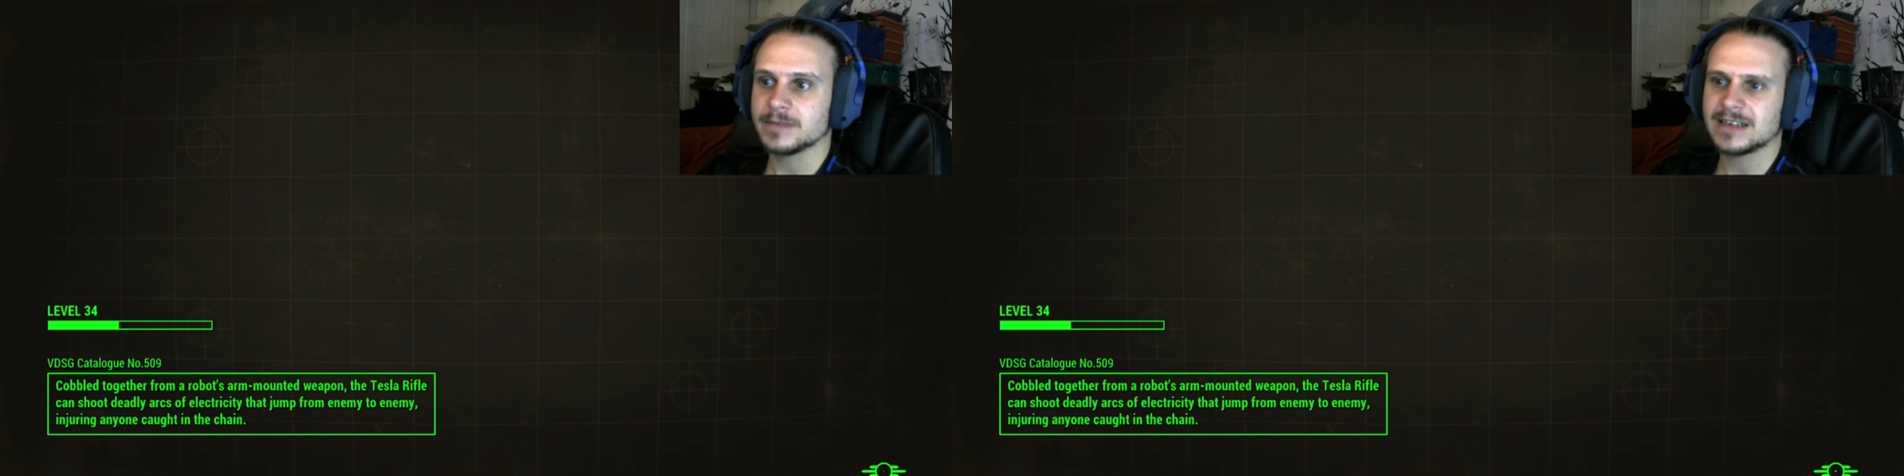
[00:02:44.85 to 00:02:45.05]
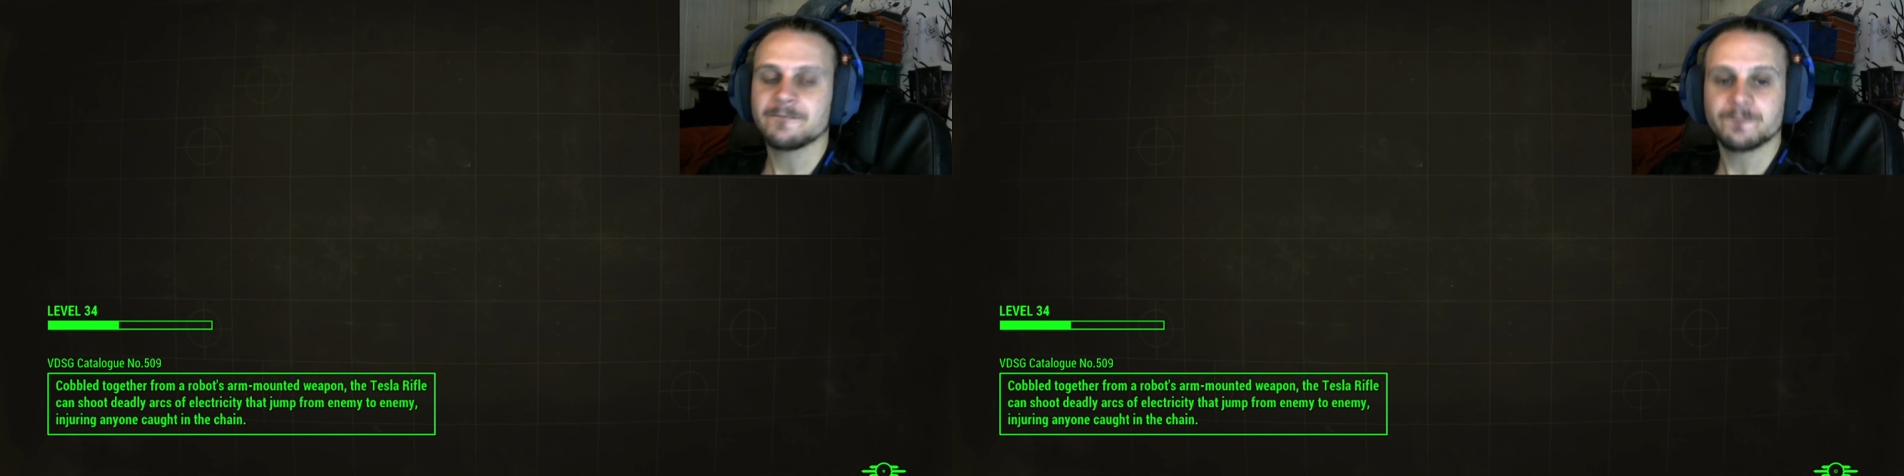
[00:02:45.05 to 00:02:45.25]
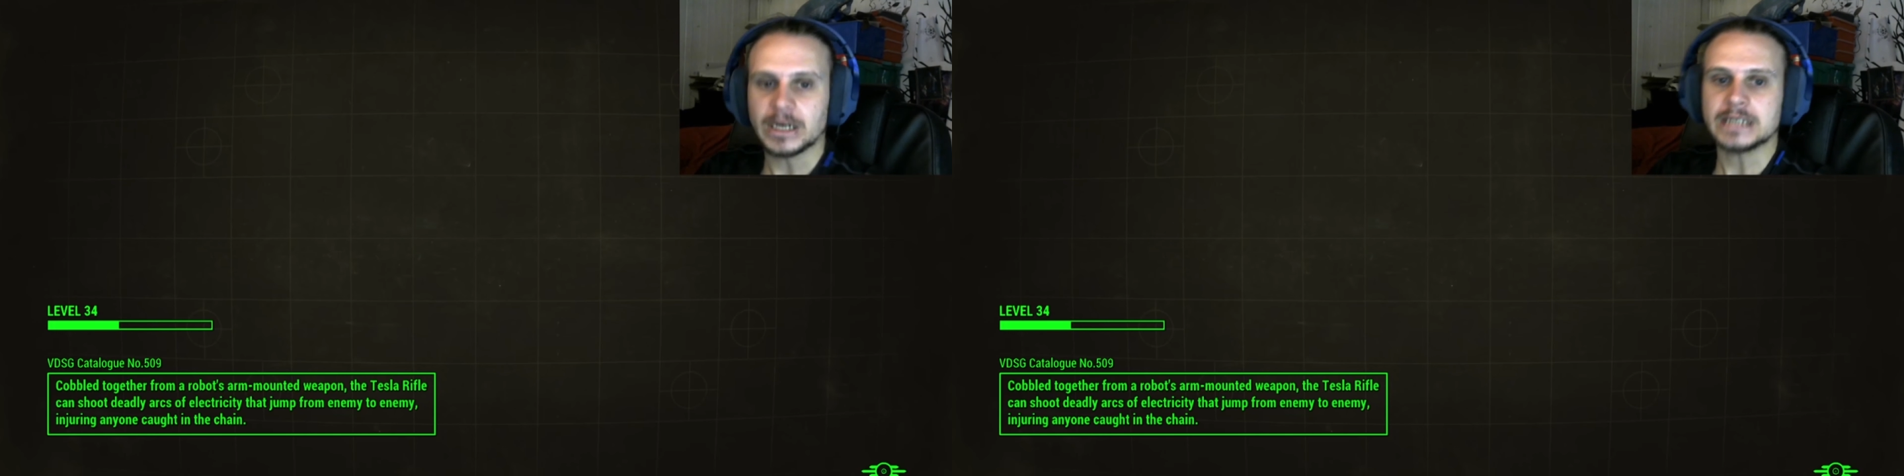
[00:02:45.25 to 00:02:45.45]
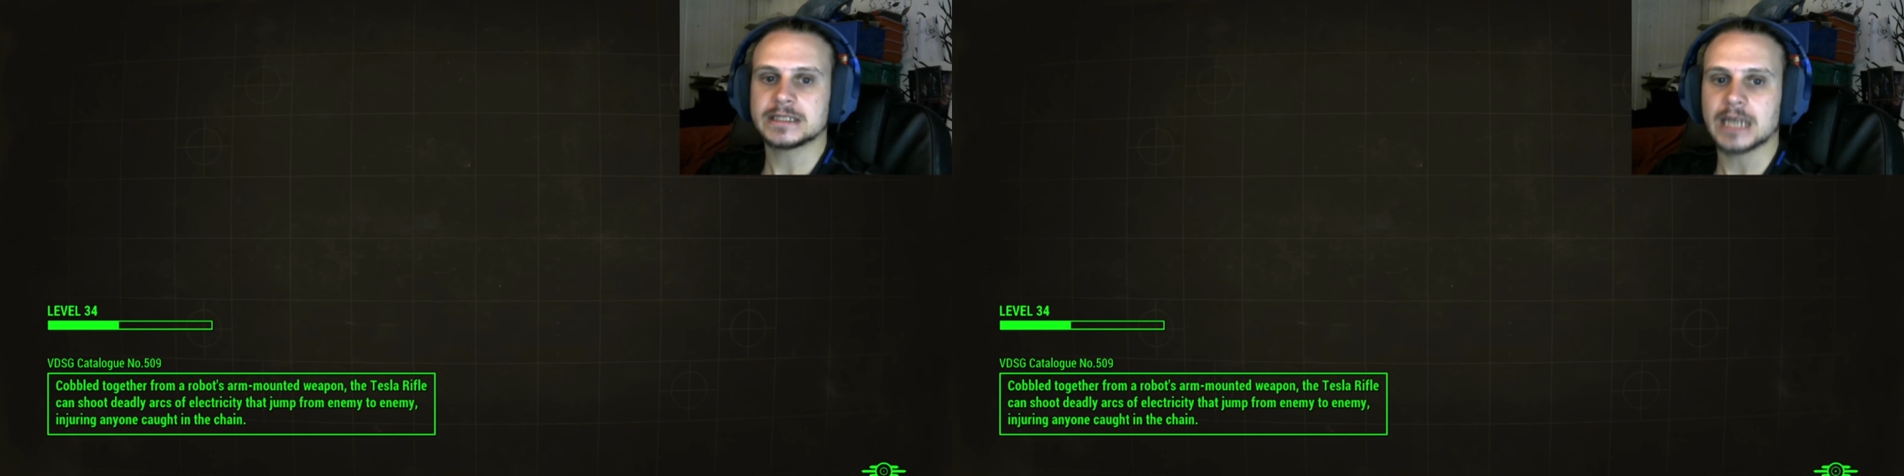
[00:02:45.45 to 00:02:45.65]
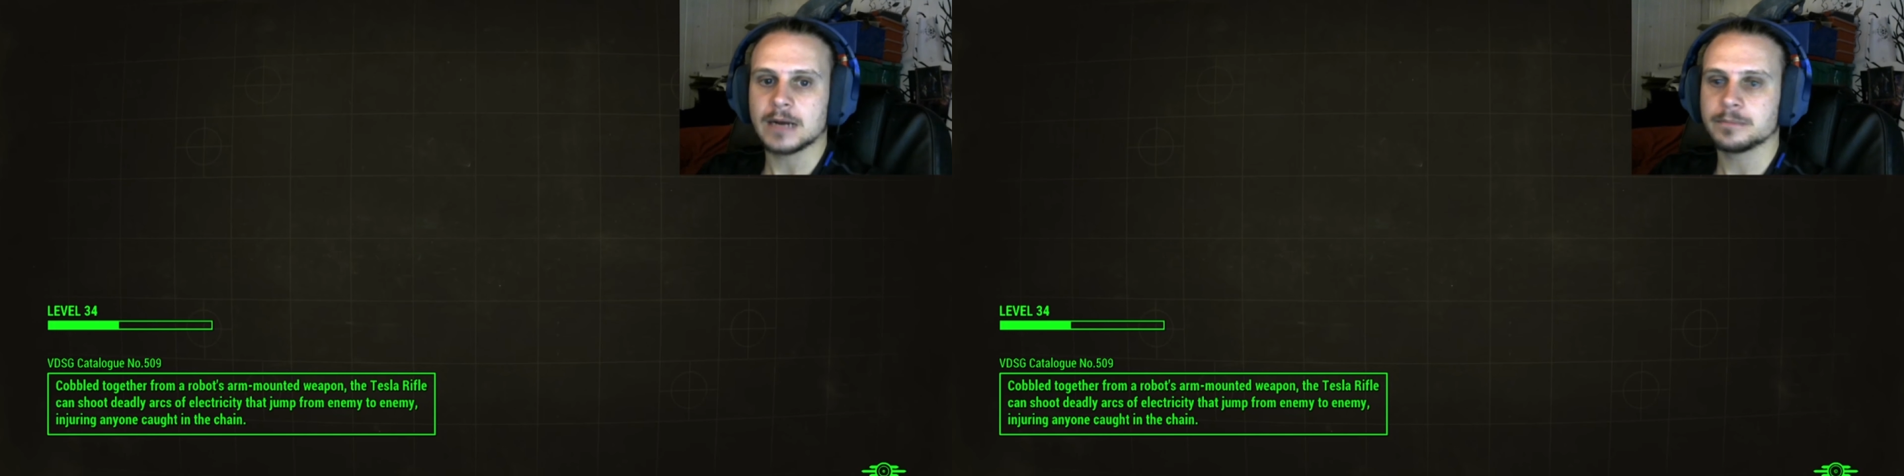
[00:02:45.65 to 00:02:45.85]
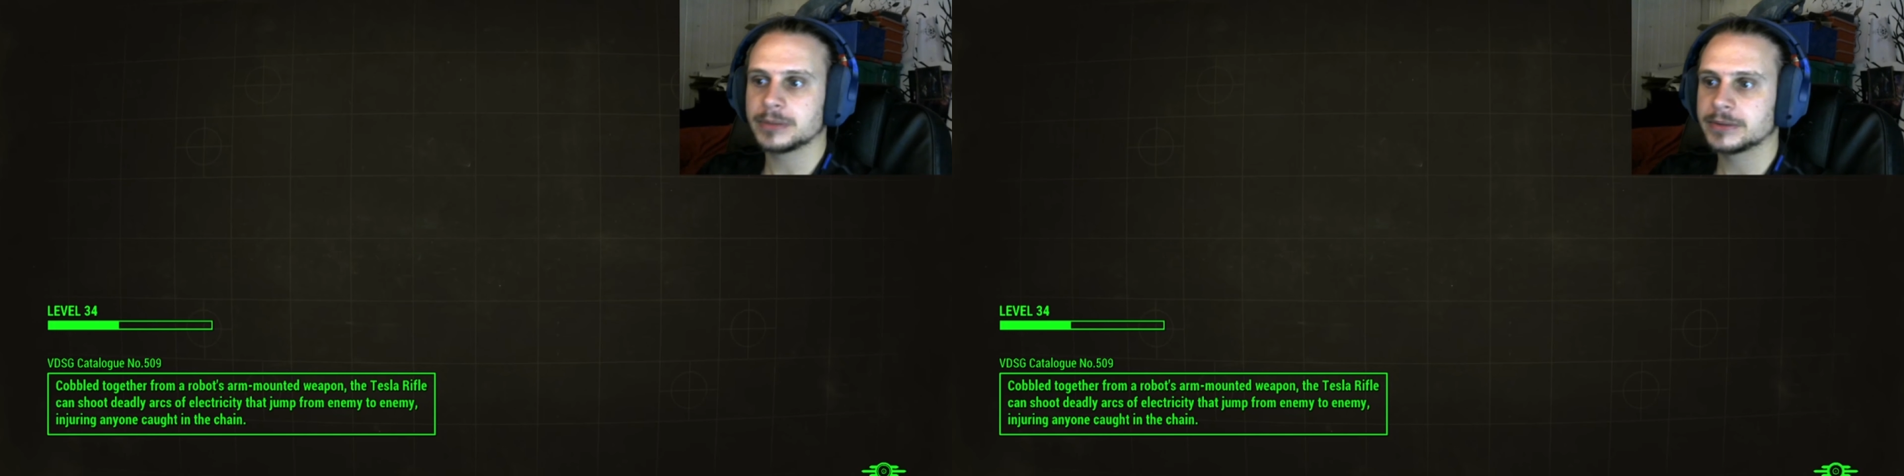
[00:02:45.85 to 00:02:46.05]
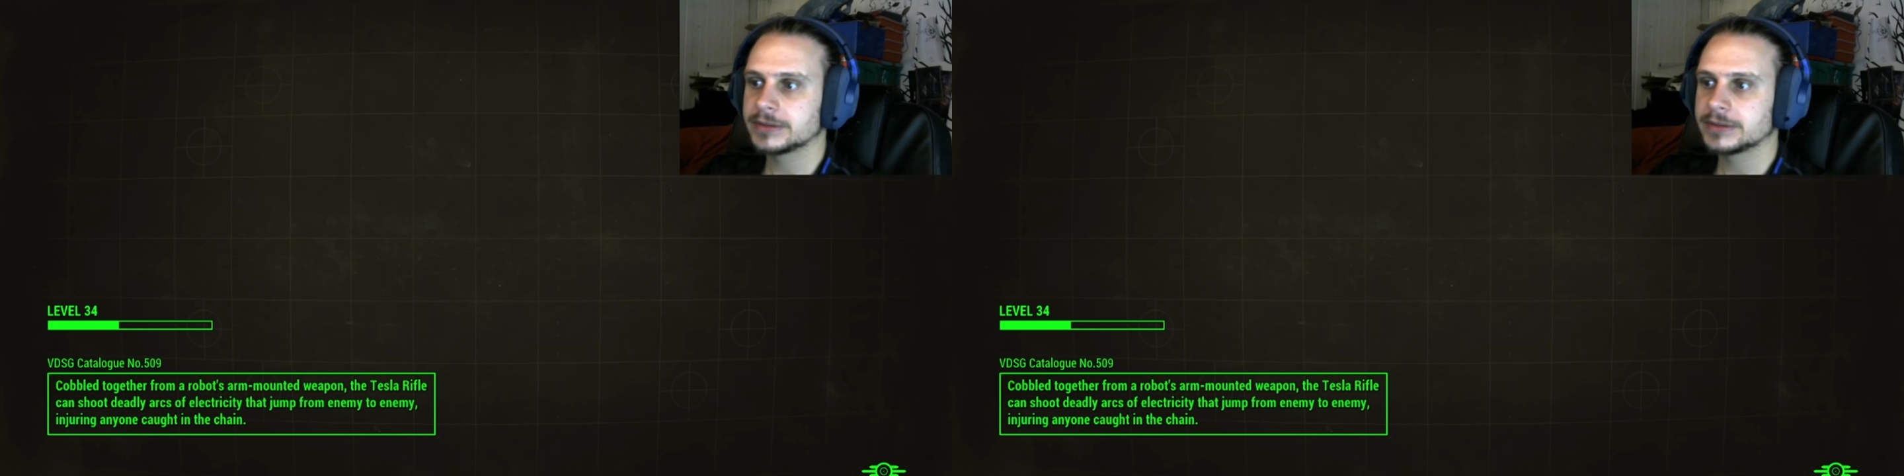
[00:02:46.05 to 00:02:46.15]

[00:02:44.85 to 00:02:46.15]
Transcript: and I fucked up.